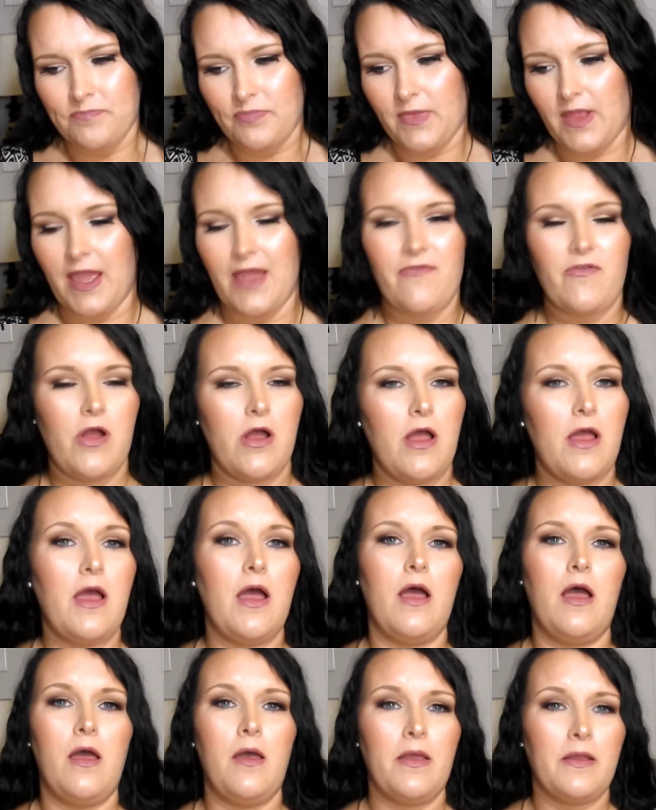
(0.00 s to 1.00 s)
I've got
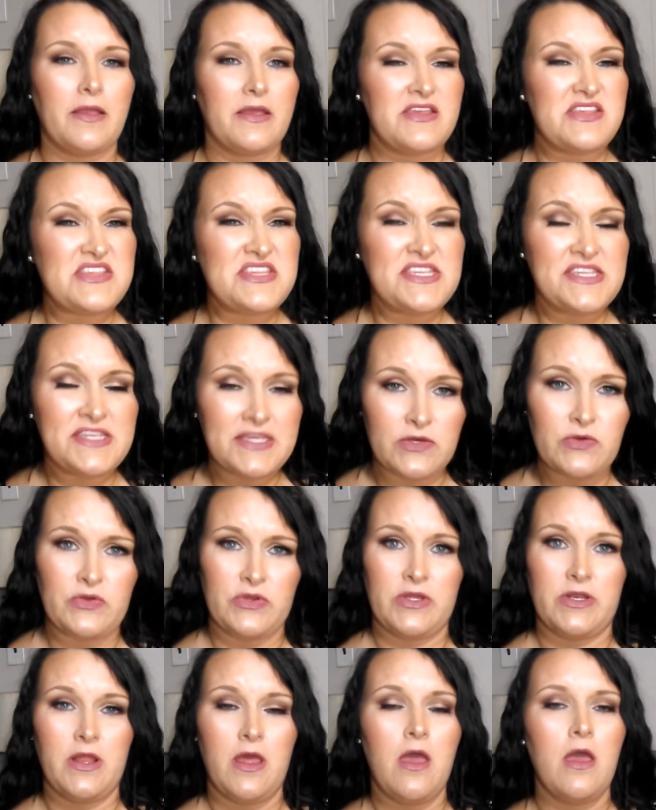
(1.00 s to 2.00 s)
a
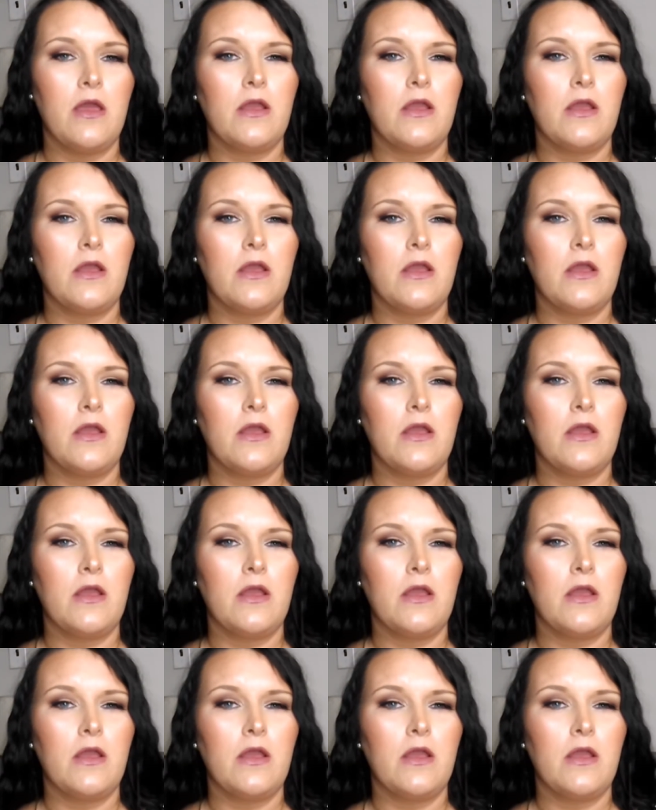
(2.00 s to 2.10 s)
gazillion